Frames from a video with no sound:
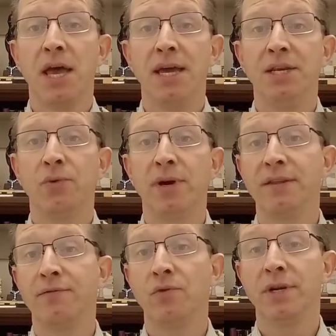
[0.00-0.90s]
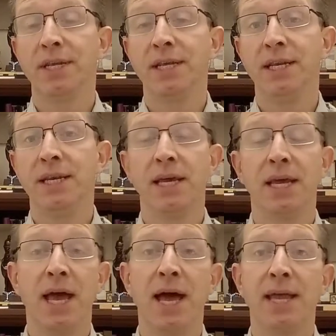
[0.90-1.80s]
in 2014,
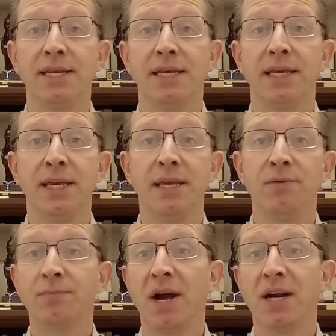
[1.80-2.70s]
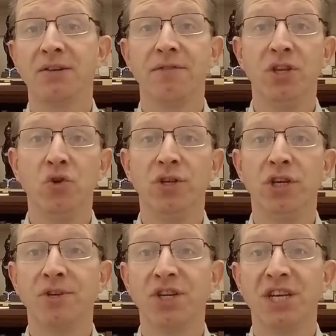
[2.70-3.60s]
and he was part of the new
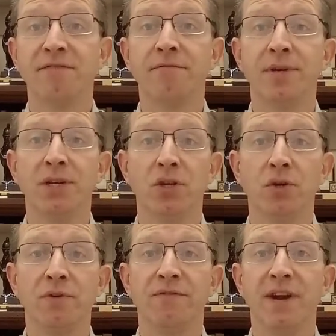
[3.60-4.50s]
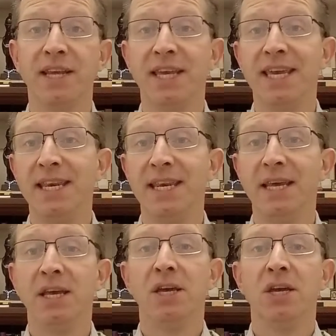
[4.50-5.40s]
Egyptian government who was very
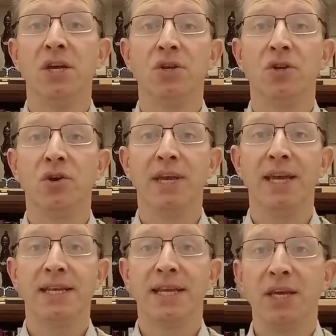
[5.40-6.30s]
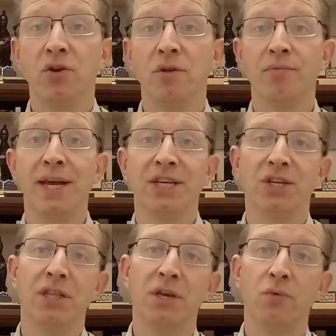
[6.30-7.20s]
keen to create a good
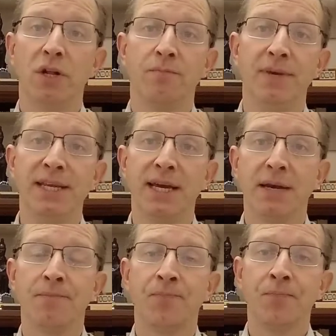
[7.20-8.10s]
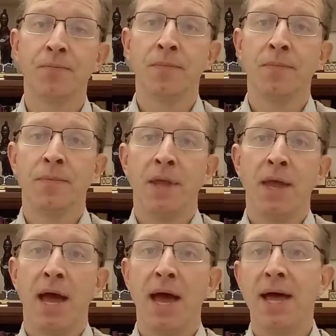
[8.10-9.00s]
impression in the world media.
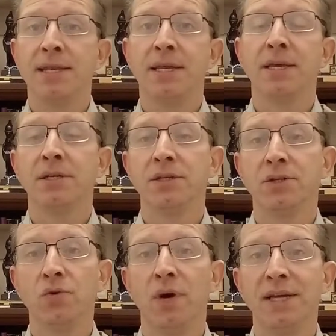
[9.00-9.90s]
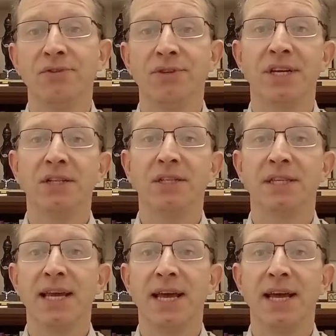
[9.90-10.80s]
And so as a
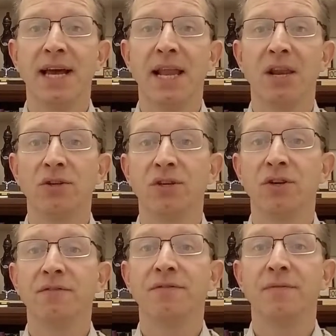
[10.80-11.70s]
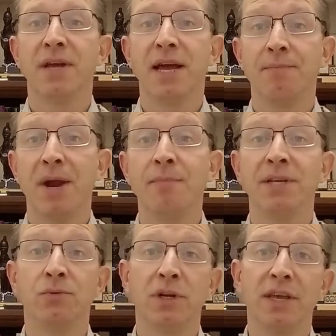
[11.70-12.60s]
result, a lot of
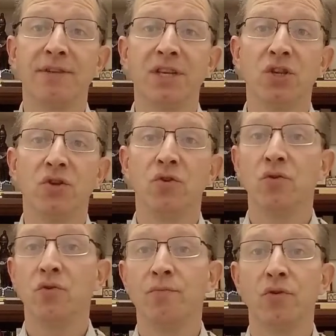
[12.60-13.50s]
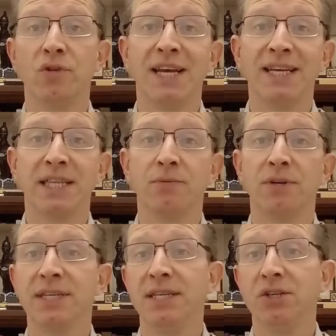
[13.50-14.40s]
permits were given to projects that
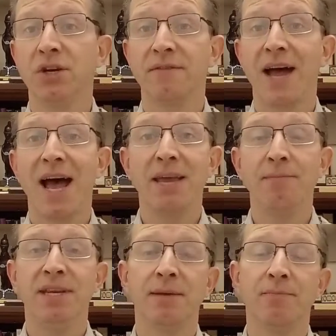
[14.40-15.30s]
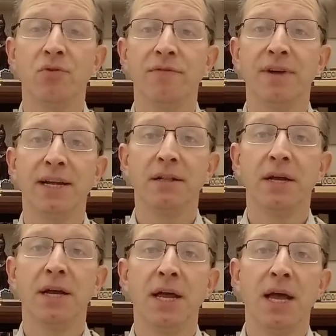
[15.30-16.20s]
were seen to have a high media
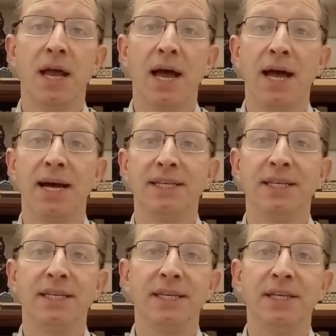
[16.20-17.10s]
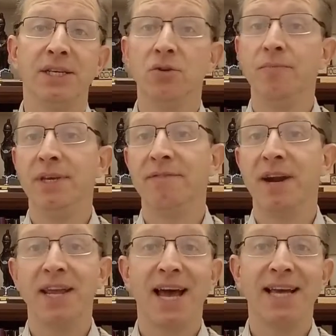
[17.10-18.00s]
profile and seen to be
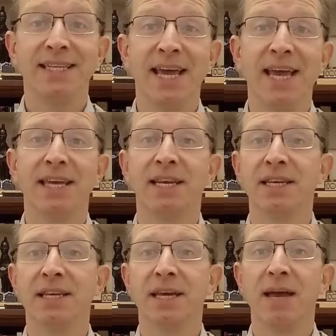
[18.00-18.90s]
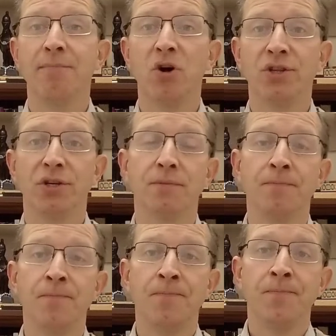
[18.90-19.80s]
very high tech and
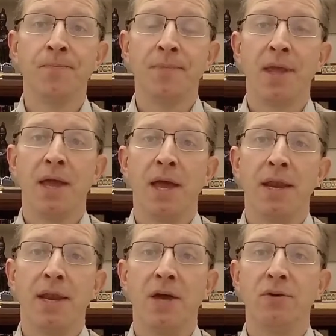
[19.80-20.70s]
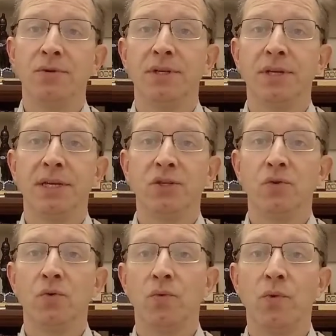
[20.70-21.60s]
modern. Now,
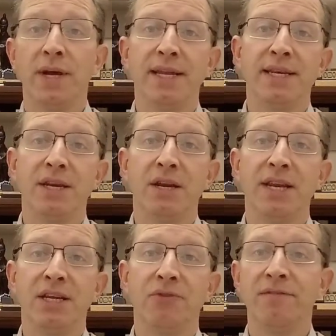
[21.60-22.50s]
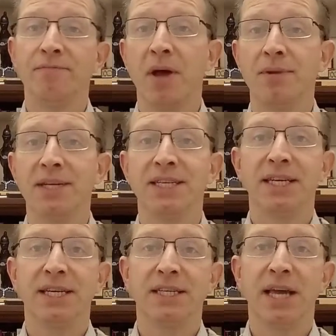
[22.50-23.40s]
so when Nick Reeves
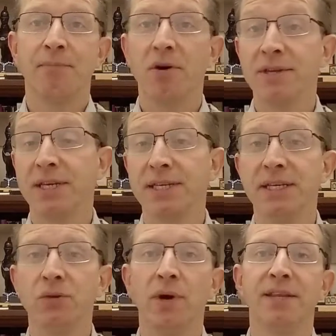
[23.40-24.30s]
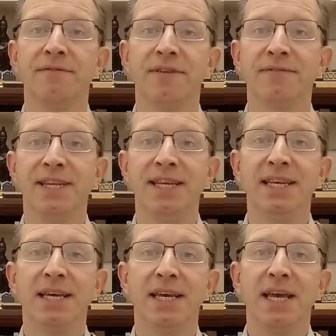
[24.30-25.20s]
published his hypothesis in
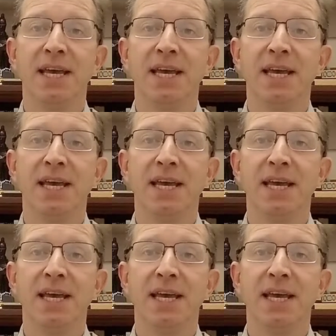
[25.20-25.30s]
2015,